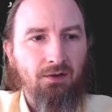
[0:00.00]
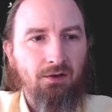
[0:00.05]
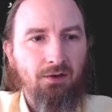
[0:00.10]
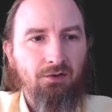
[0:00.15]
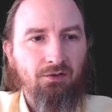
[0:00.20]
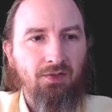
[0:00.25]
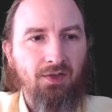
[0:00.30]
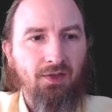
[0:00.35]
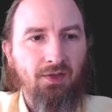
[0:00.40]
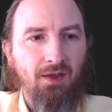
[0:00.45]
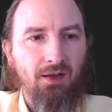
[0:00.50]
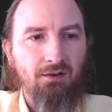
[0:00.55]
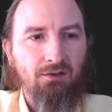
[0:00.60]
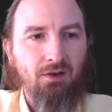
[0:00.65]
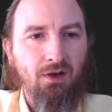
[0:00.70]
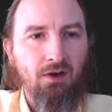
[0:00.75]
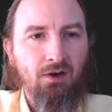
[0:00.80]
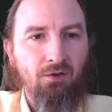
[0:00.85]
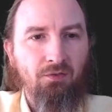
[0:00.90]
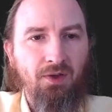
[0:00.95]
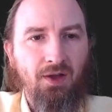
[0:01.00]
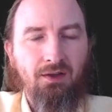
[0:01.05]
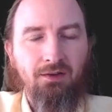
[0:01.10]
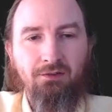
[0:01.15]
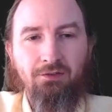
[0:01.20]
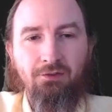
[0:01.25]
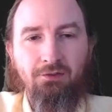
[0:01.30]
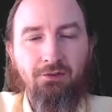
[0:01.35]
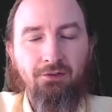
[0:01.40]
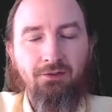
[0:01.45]
Here's that Docker file, and
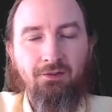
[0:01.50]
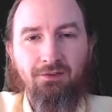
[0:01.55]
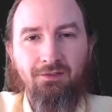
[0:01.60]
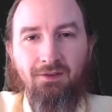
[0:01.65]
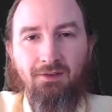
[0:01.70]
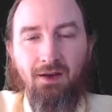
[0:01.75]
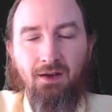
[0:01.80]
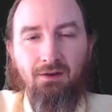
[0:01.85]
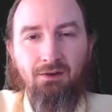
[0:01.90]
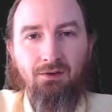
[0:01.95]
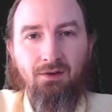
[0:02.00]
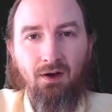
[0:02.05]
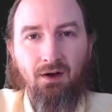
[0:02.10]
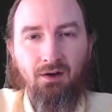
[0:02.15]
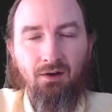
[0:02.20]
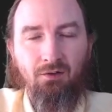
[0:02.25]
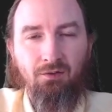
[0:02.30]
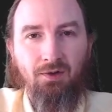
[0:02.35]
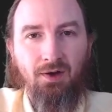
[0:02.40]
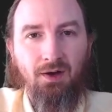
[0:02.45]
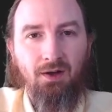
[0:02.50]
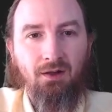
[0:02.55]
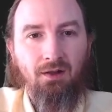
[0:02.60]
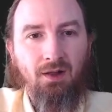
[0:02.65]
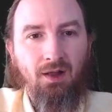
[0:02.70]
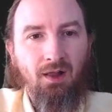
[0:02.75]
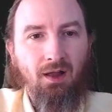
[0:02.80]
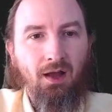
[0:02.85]
it's just a standard Docker file.